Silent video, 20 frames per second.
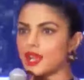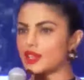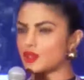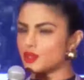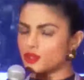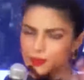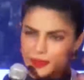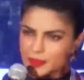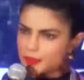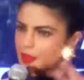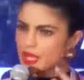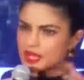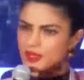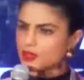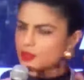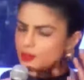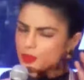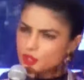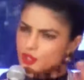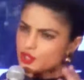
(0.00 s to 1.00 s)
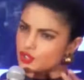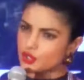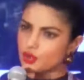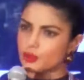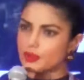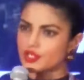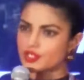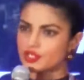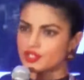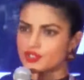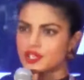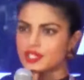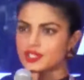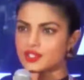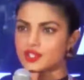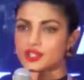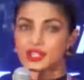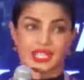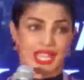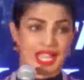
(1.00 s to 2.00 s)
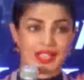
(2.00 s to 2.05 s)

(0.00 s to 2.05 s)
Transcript: I don't put so much stress on it.